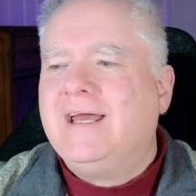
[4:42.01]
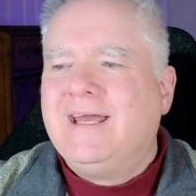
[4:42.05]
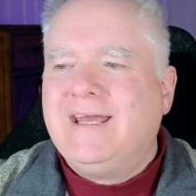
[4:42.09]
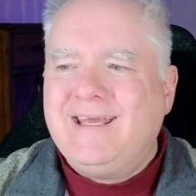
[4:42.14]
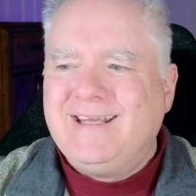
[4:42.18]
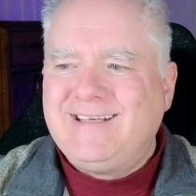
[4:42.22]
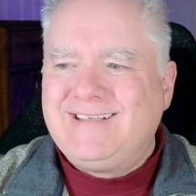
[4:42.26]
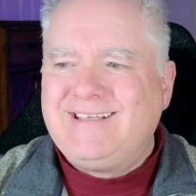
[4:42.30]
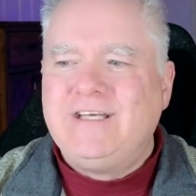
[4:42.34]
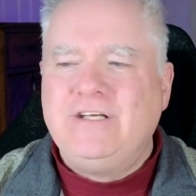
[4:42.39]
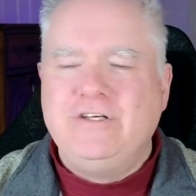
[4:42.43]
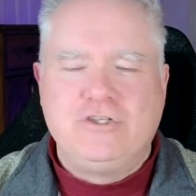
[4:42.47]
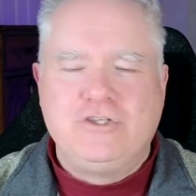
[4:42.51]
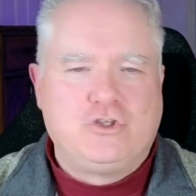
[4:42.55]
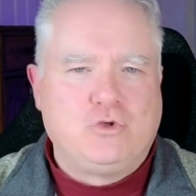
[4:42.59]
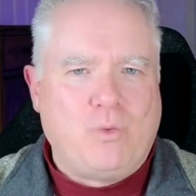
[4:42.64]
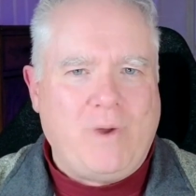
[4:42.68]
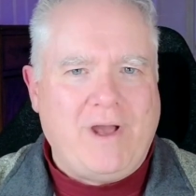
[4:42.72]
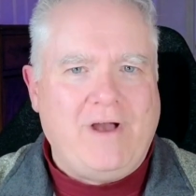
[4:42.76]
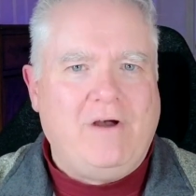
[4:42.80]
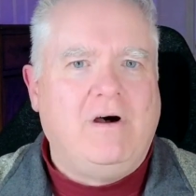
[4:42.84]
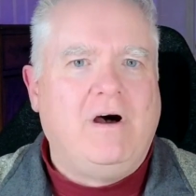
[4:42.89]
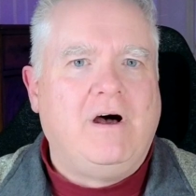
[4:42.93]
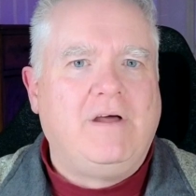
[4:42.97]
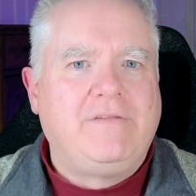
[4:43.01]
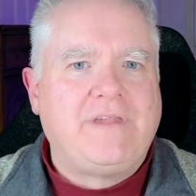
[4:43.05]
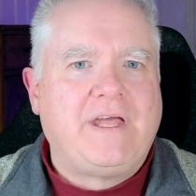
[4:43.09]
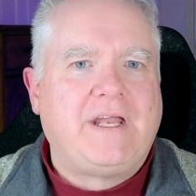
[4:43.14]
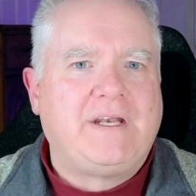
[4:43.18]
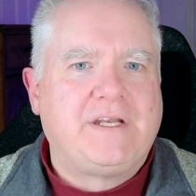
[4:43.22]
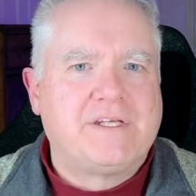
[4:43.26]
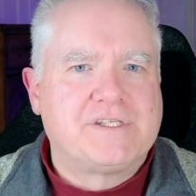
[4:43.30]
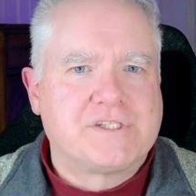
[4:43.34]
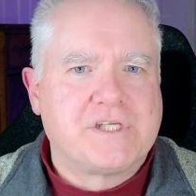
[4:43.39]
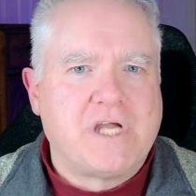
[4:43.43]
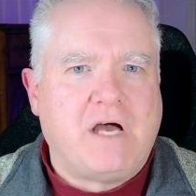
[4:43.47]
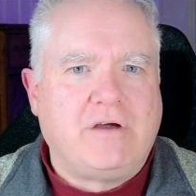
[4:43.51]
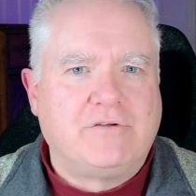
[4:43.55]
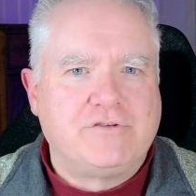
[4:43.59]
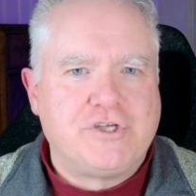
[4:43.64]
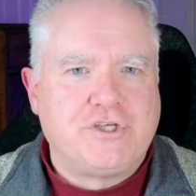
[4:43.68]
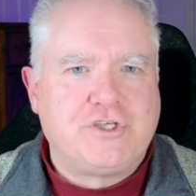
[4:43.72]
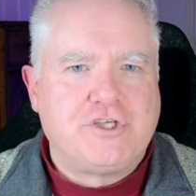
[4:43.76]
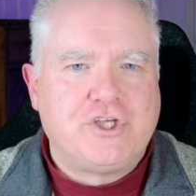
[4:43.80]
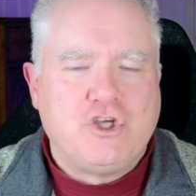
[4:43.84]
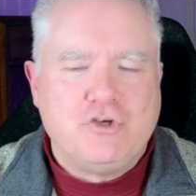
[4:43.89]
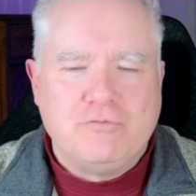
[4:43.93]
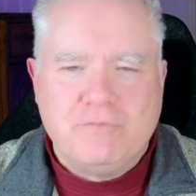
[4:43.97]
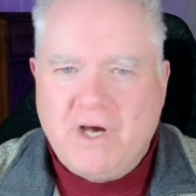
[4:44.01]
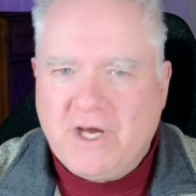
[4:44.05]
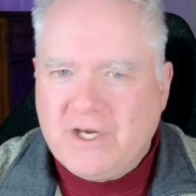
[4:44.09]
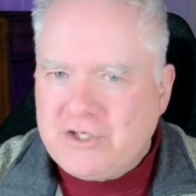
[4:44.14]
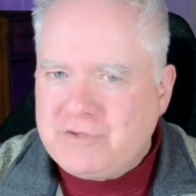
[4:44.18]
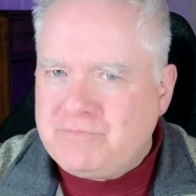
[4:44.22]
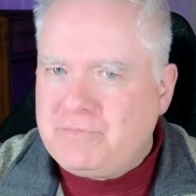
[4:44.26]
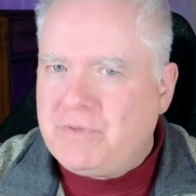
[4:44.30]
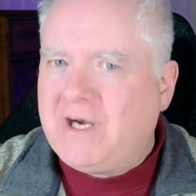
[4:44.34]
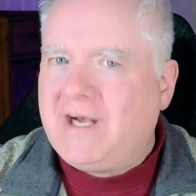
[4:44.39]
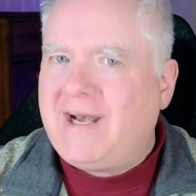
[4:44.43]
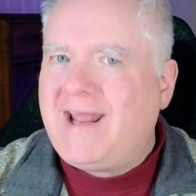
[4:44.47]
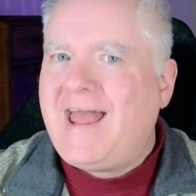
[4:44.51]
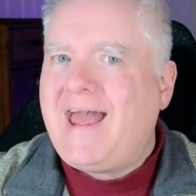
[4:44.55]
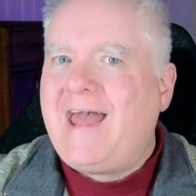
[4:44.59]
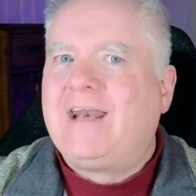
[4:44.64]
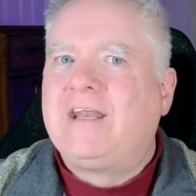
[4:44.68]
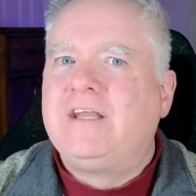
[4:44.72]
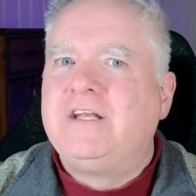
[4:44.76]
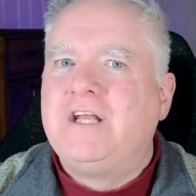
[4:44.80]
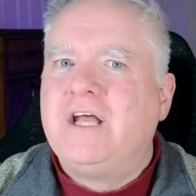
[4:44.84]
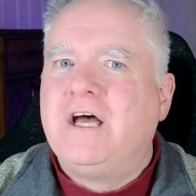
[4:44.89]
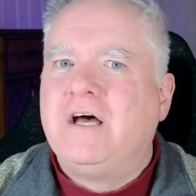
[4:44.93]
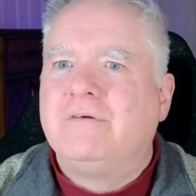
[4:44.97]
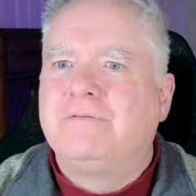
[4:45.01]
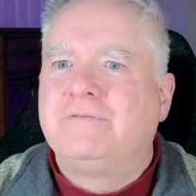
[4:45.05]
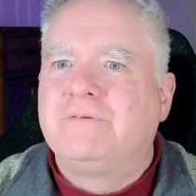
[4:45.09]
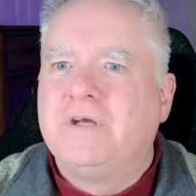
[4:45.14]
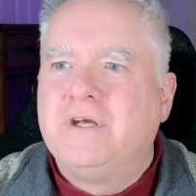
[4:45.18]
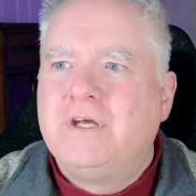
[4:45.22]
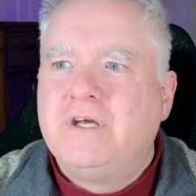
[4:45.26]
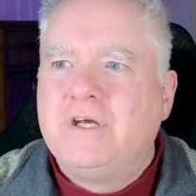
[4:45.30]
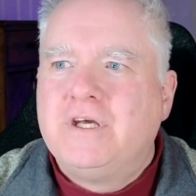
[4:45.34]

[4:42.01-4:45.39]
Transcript: It didn't dwell on that nostalgia too much, but it had enough